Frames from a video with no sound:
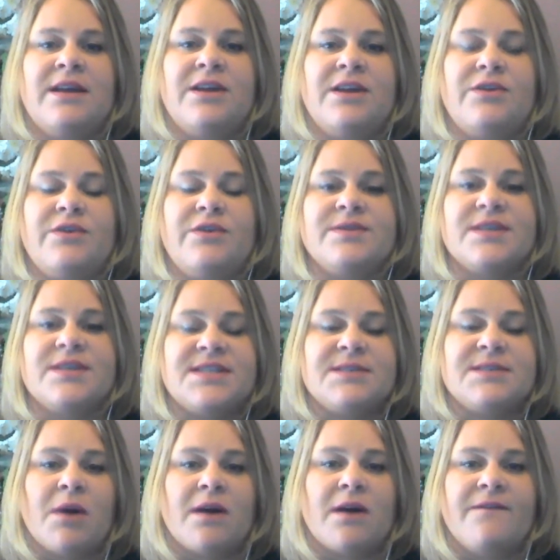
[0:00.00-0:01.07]
you use a
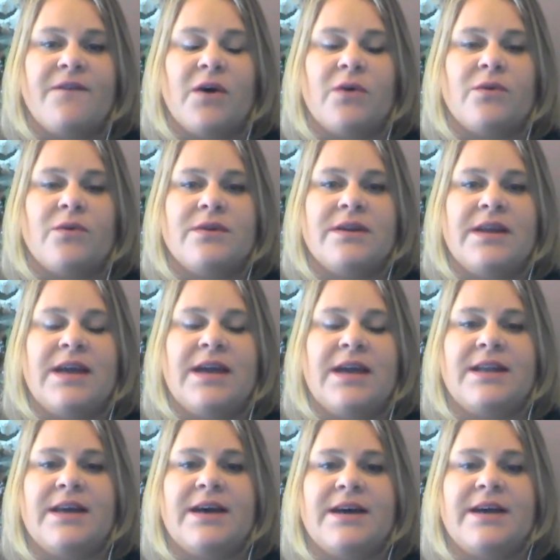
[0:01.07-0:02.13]
smartphone
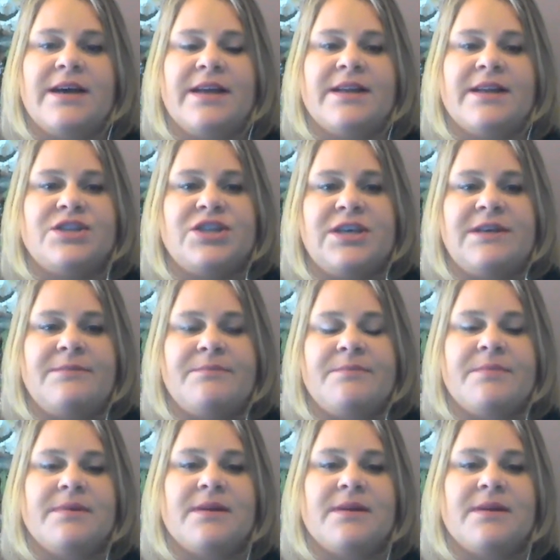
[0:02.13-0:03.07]
and a cheap